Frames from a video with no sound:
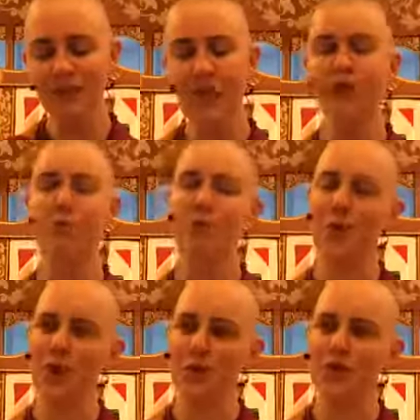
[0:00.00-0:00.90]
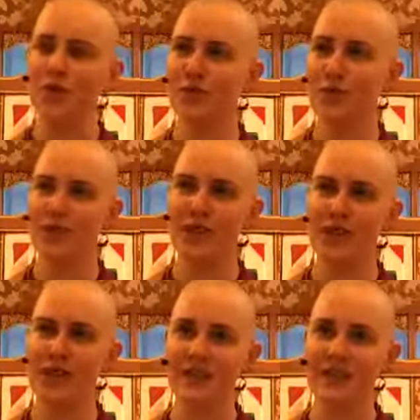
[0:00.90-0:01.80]
your approach to
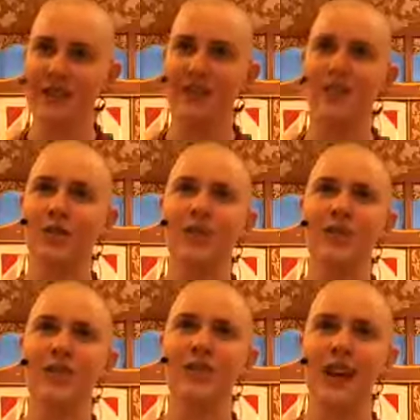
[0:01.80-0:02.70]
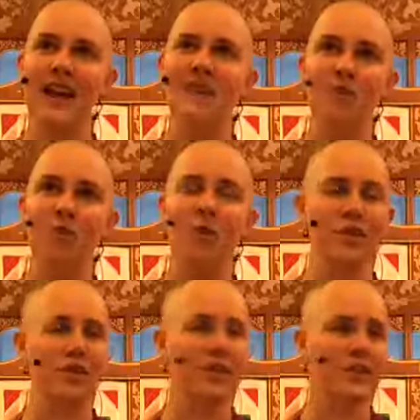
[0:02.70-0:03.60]
retreat is as
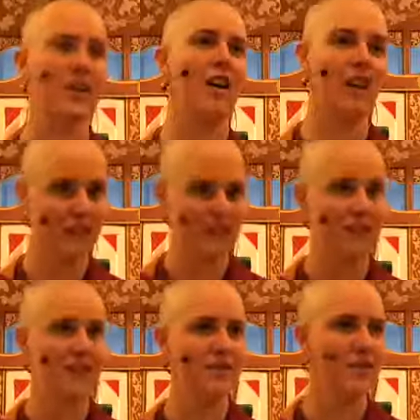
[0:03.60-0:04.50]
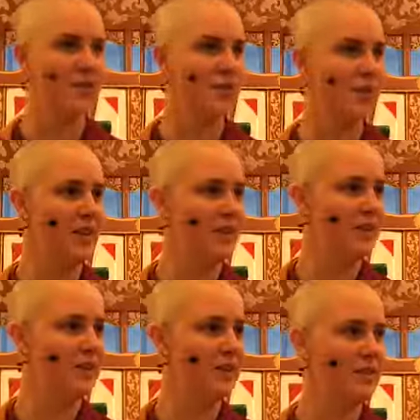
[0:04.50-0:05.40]
important as the content of the retreat.
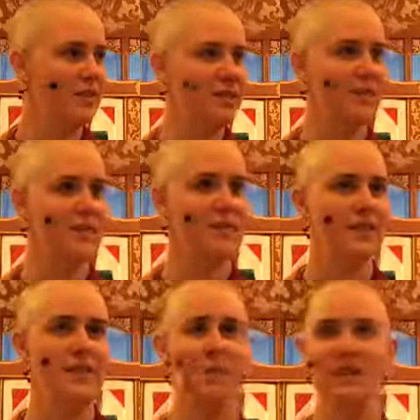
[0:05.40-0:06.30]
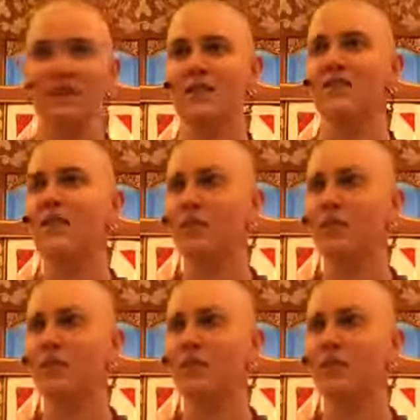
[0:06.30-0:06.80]
Does that make sense? Your